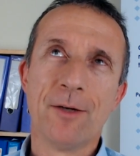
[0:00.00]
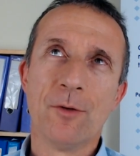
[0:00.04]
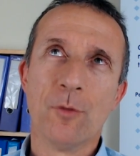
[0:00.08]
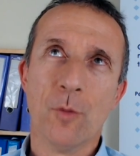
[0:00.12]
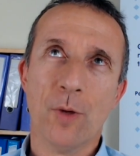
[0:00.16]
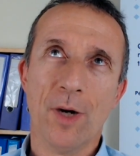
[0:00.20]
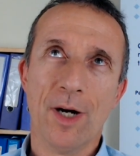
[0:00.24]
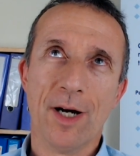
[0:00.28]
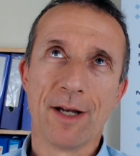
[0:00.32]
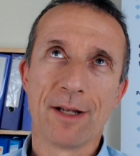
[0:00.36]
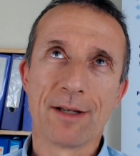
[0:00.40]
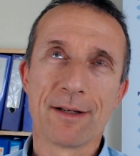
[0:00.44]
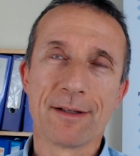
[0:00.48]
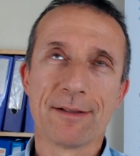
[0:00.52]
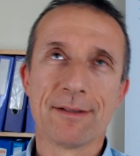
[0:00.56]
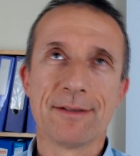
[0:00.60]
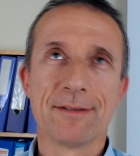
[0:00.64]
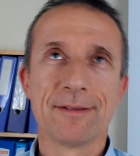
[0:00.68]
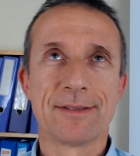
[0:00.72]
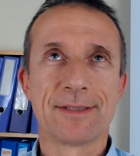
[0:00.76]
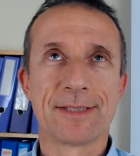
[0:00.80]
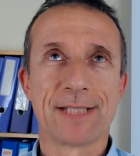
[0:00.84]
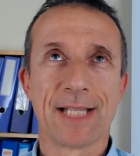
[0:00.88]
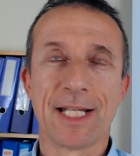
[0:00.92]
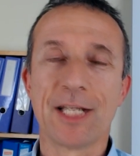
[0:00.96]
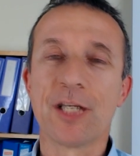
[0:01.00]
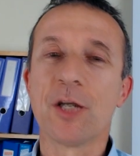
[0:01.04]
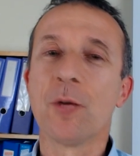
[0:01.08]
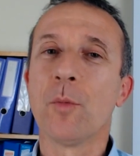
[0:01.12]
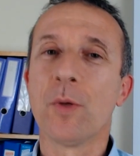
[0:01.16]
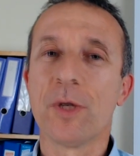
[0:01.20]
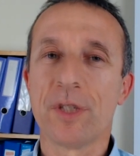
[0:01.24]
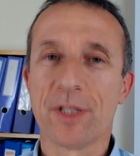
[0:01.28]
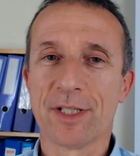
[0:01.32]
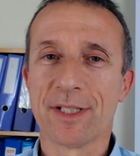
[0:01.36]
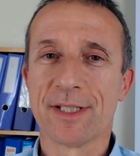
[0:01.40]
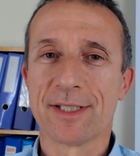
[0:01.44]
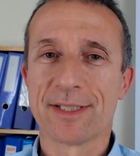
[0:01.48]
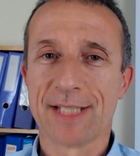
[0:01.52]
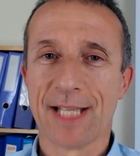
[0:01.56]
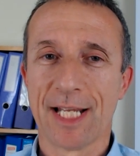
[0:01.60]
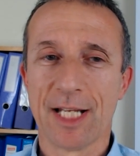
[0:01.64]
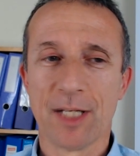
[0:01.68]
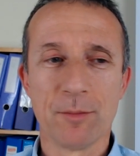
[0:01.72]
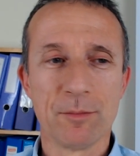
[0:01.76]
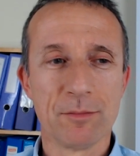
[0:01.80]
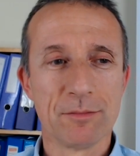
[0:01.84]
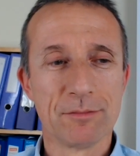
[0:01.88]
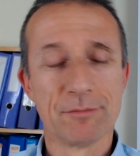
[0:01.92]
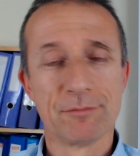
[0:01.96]
Well, telling them what you're going to tell
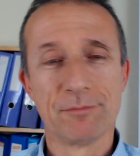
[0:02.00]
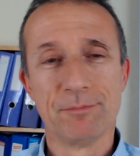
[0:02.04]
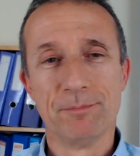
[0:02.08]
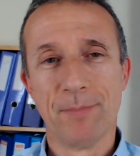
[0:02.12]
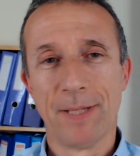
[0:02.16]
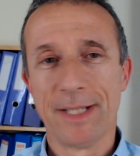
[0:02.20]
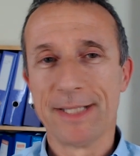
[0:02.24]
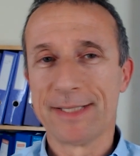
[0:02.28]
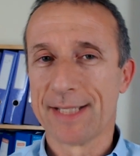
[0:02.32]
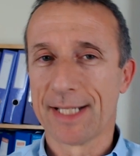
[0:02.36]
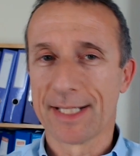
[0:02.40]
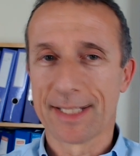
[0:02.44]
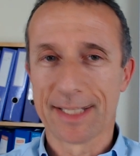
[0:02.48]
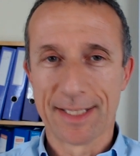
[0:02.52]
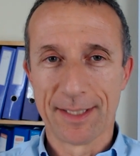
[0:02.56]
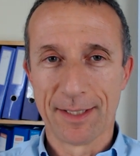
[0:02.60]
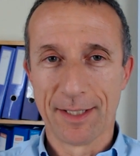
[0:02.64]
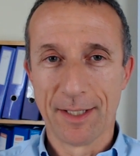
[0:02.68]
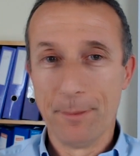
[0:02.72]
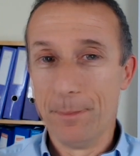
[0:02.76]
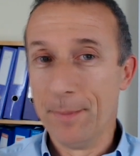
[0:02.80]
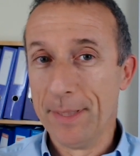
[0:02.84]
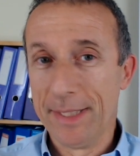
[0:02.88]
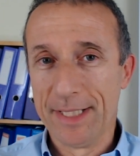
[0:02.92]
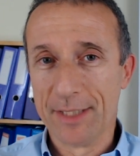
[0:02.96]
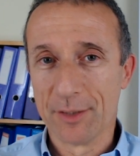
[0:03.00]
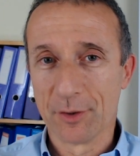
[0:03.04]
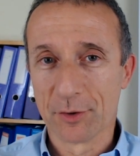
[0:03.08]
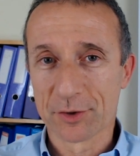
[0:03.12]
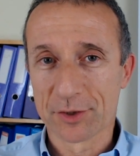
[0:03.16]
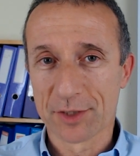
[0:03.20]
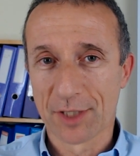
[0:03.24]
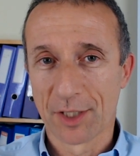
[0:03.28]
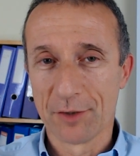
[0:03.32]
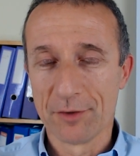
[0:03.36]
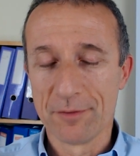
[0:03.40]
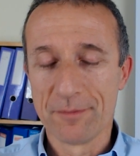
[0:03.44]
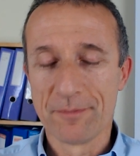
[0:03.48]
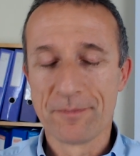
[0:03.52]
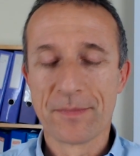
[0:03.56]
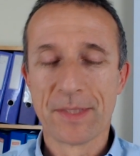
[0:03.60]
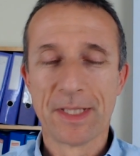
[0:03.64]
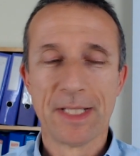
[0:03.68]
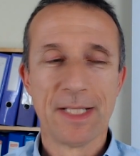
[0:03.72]
them may take a minute or so.